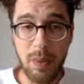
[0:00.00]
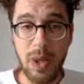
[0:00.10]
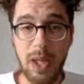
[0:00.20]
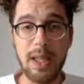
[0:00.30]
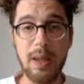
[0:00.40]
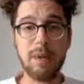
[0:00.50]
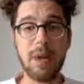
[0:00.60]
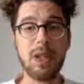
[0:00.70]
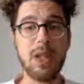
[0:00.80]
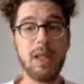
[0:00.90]
we
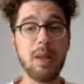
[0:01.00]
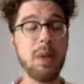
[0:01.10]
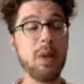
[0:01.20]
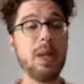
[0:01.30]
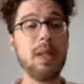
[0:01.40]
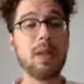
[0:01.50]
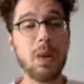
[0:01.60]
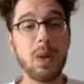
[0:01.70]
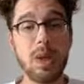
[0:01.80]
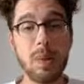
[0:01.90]
differentiated between the
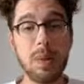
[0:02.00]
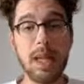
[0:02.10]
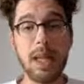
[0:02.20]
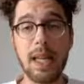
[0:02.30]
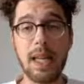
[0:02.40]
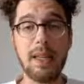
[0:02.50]
surge uptake and